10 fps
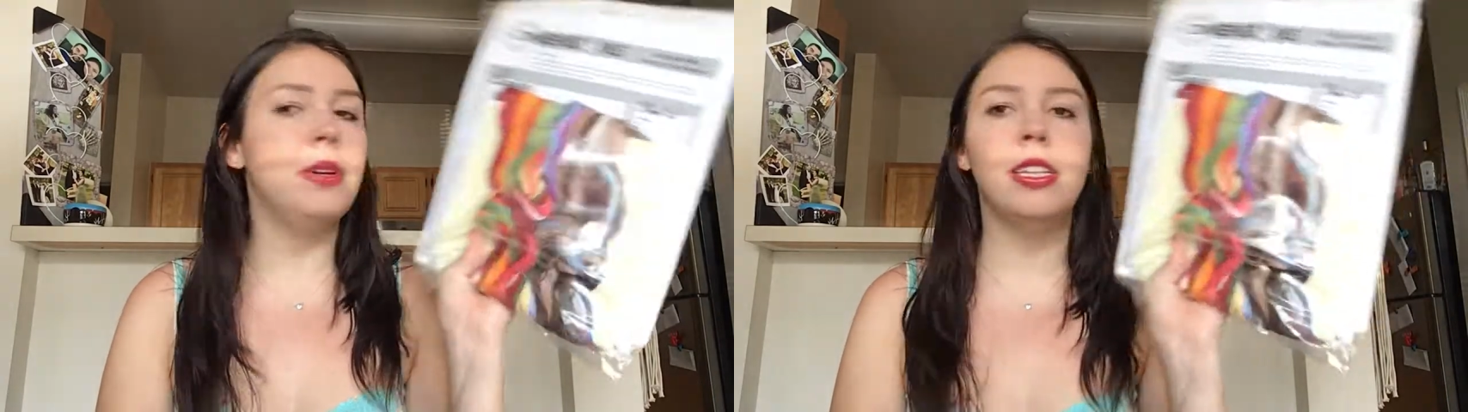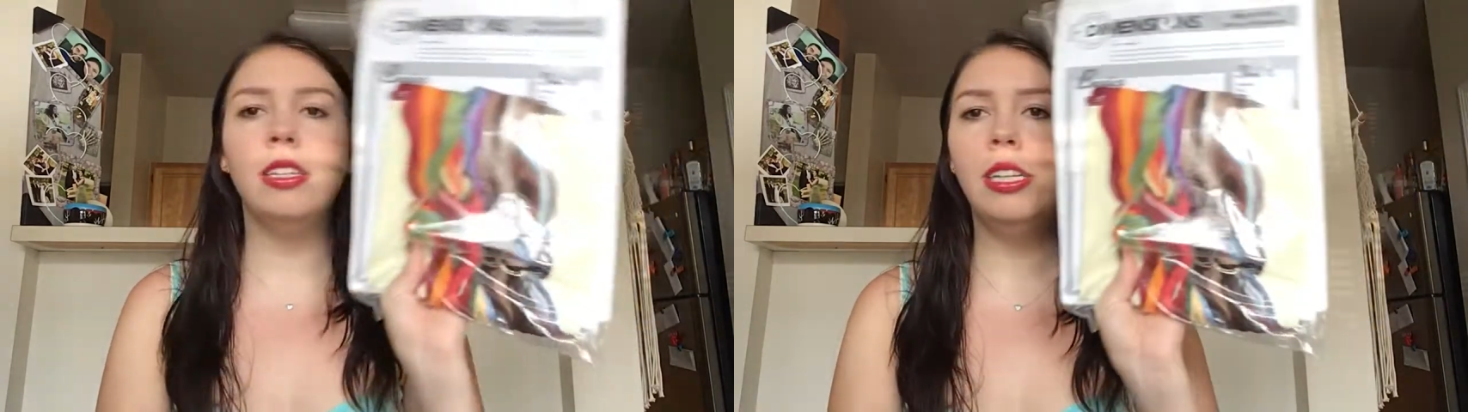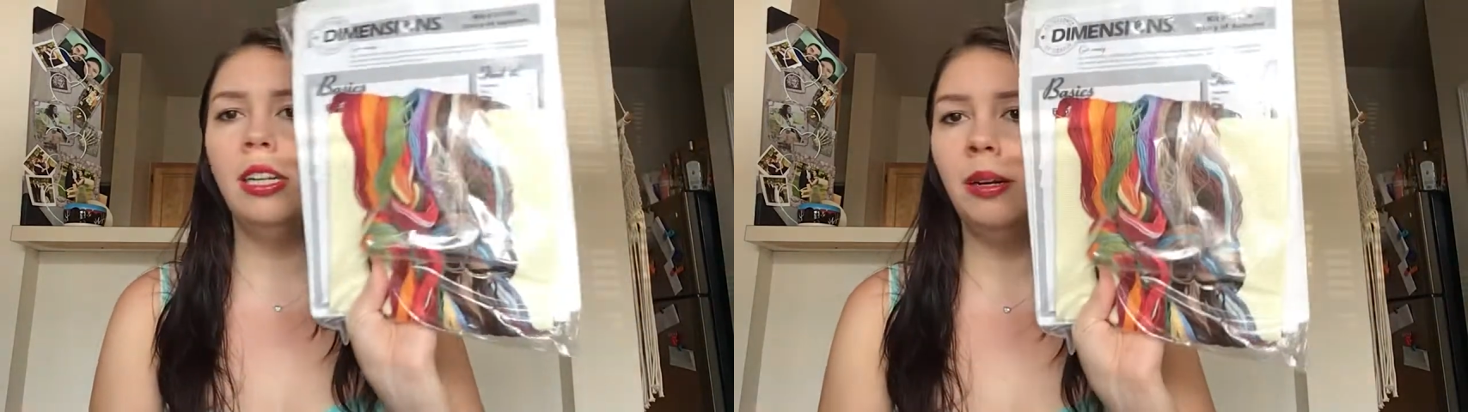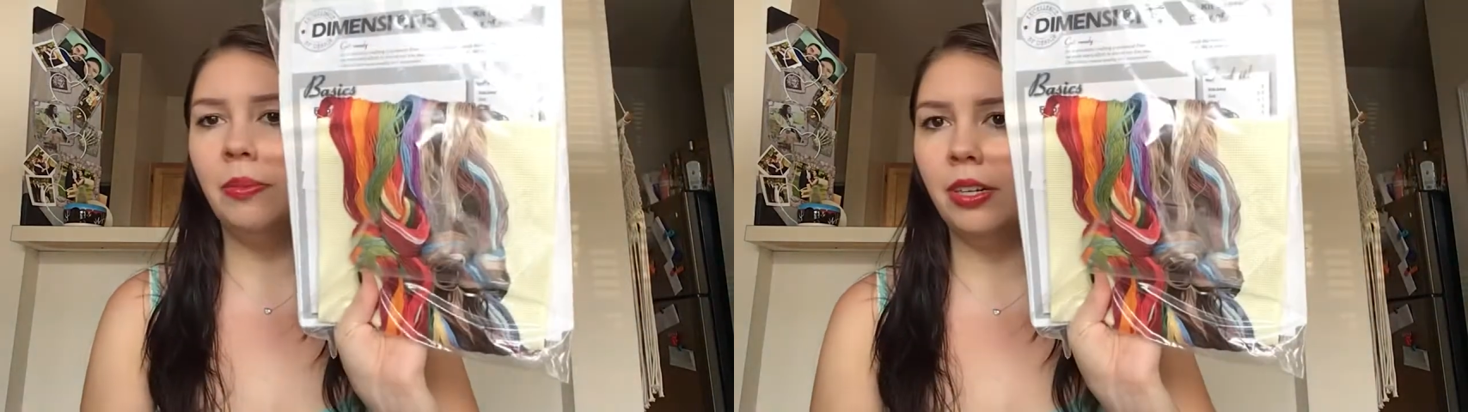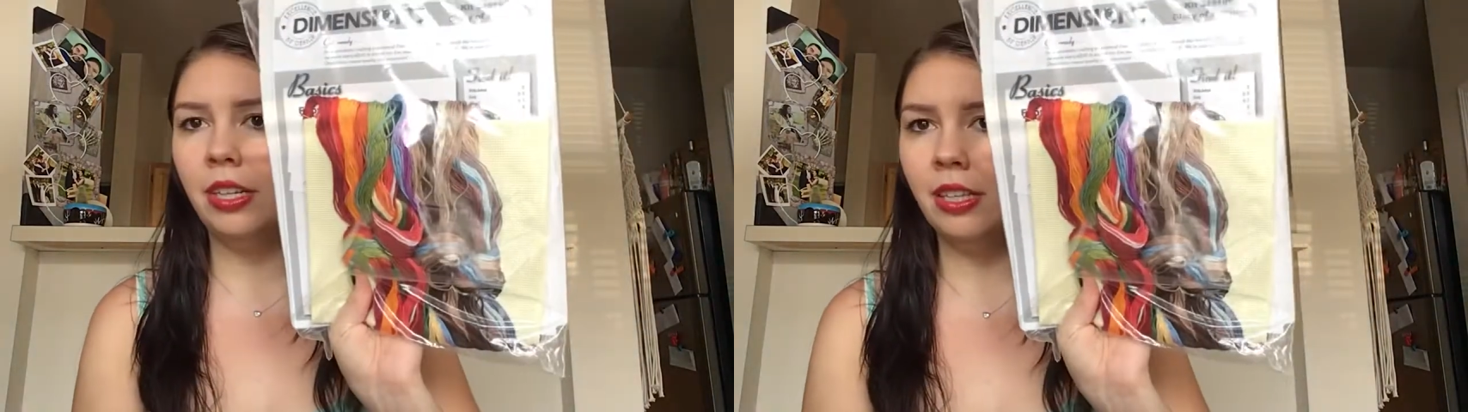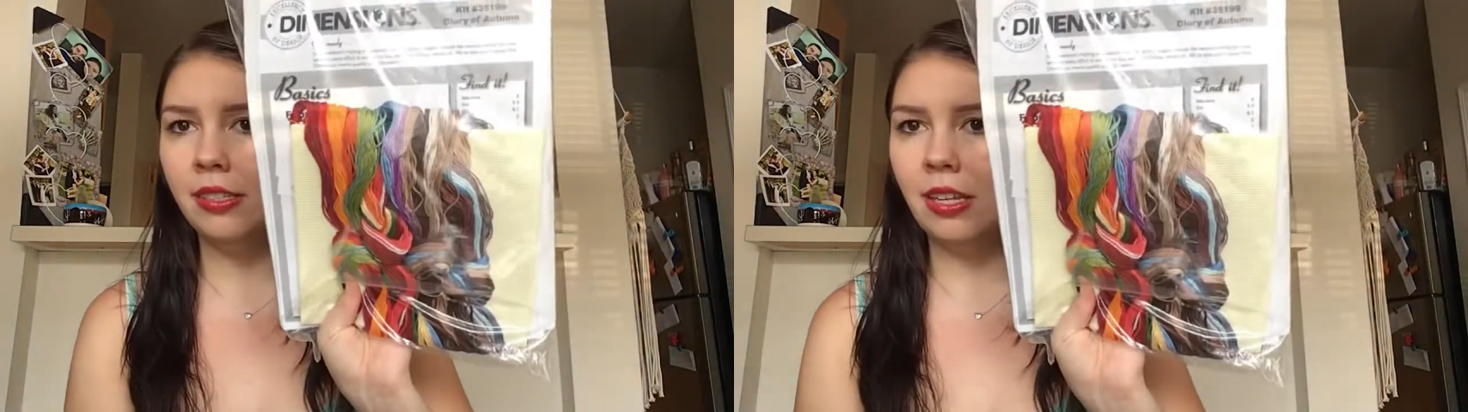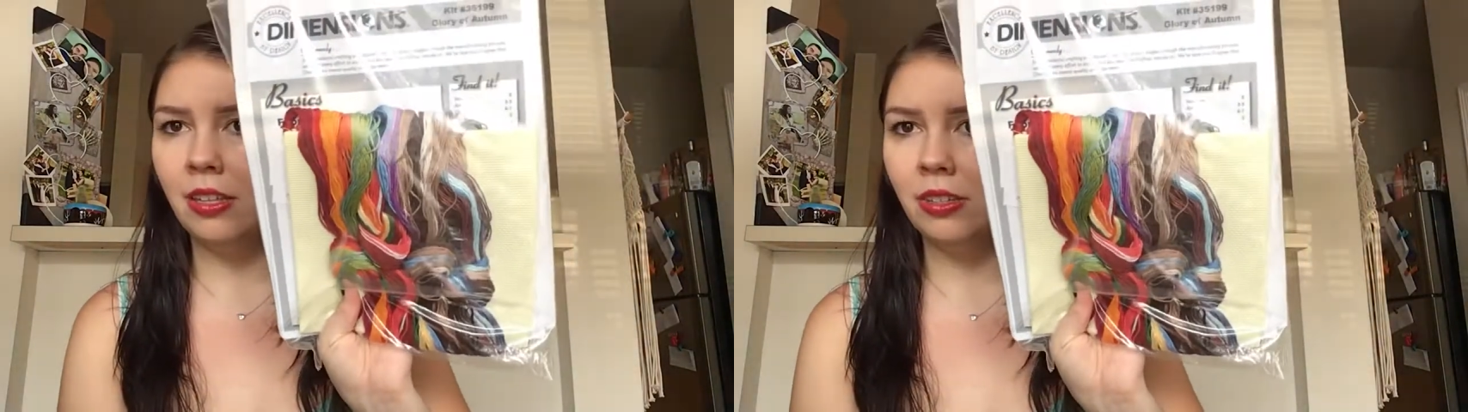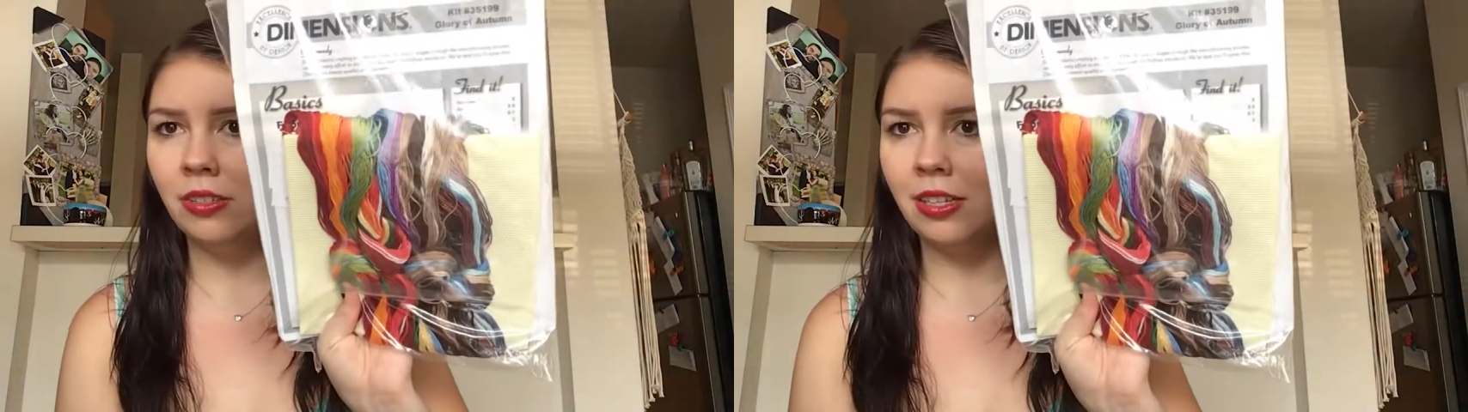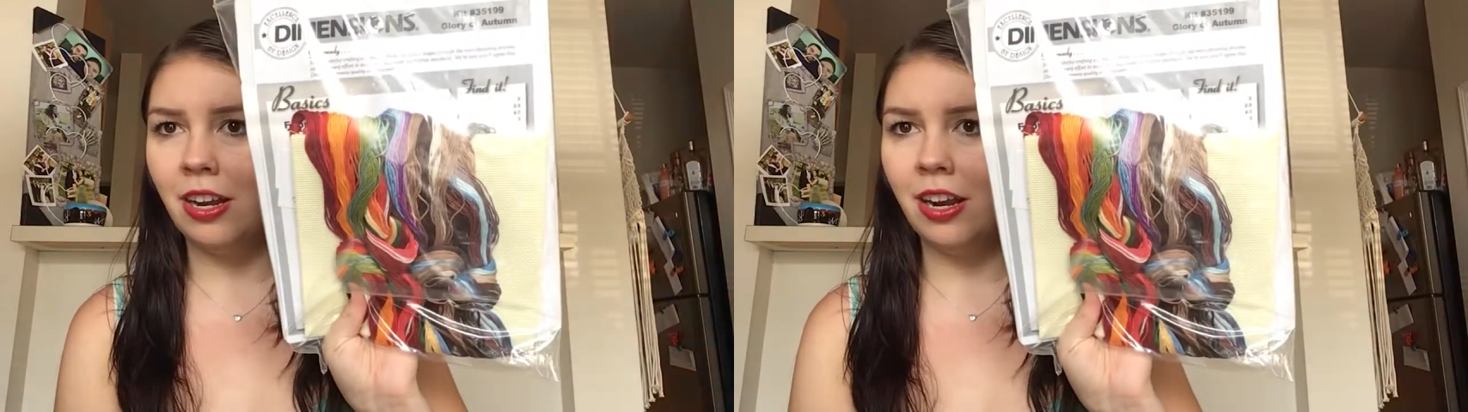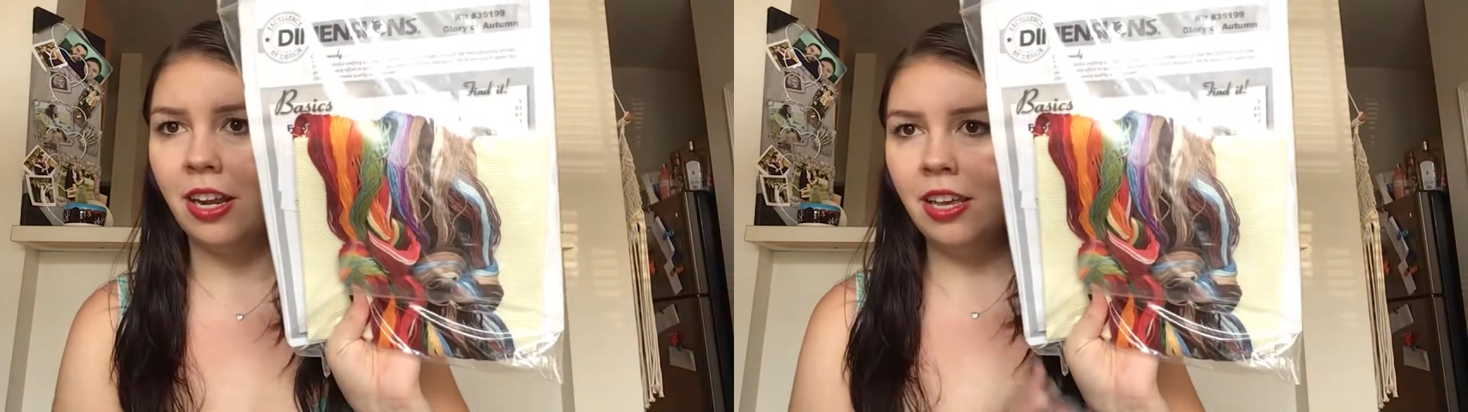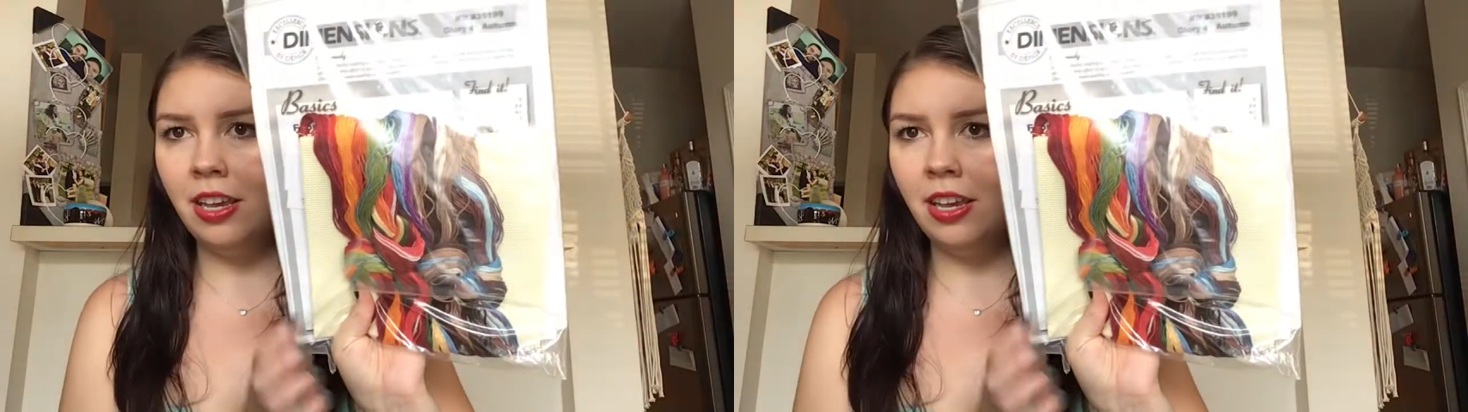But look at how pretty these colors are.